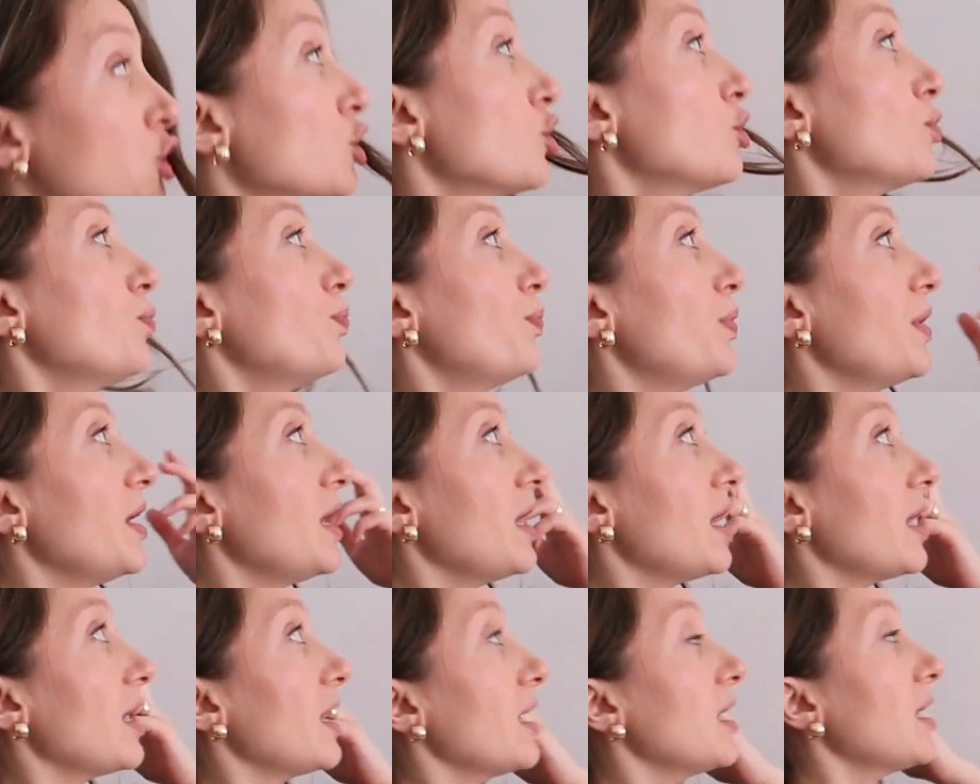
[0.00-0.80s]
to
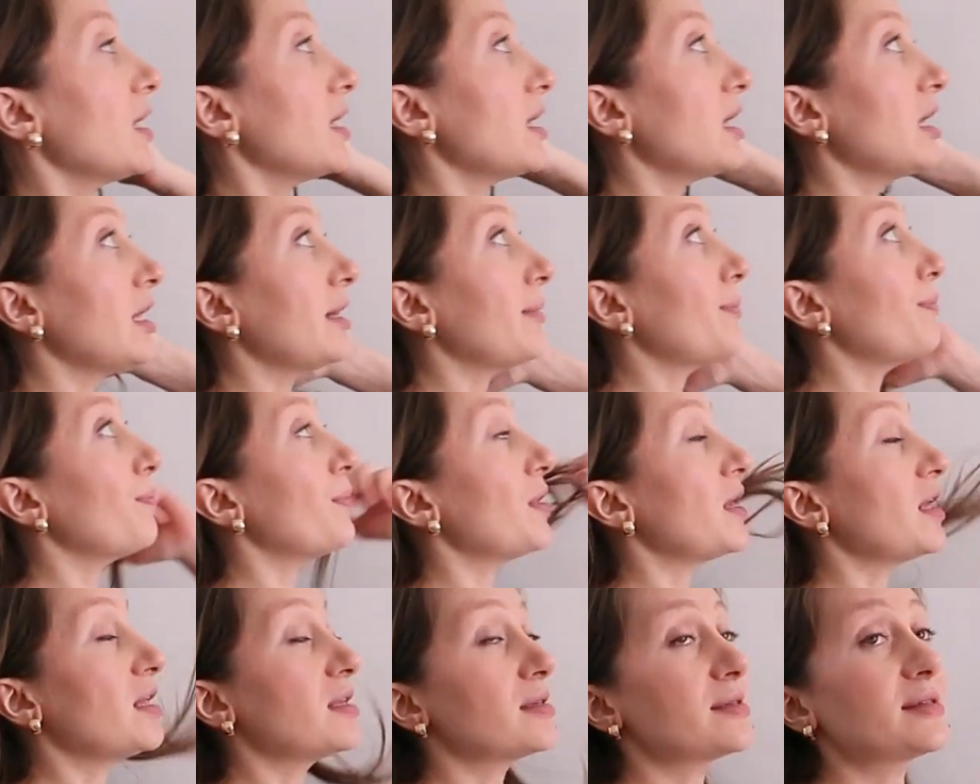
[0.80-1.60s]
be, it
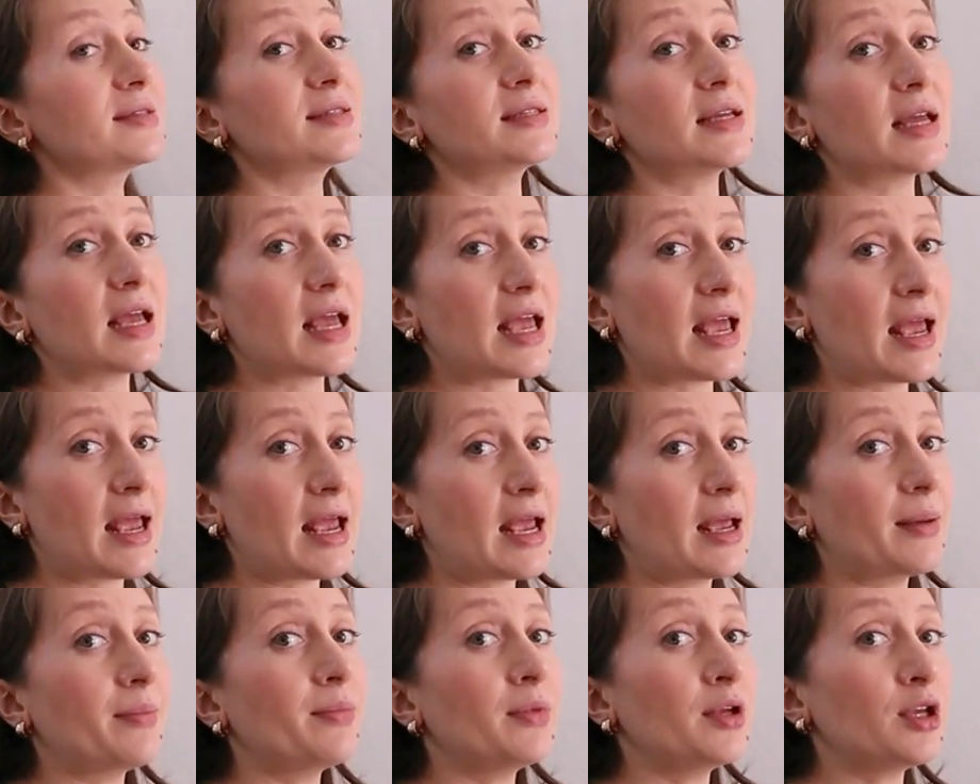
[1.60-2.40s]
means
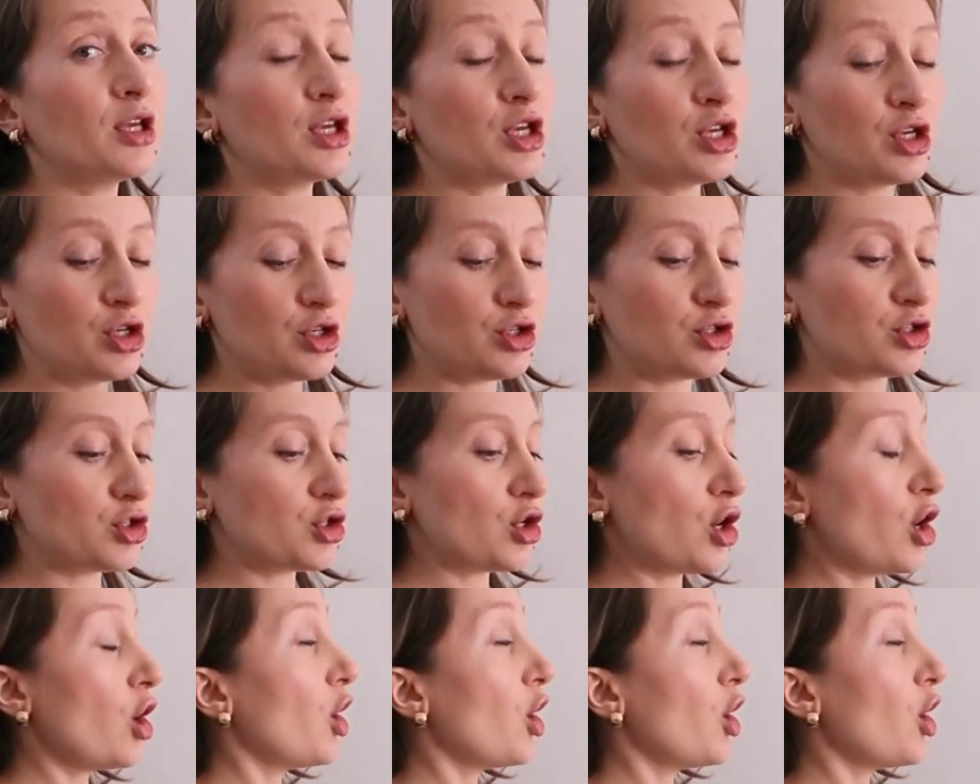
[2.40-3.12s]
am, is,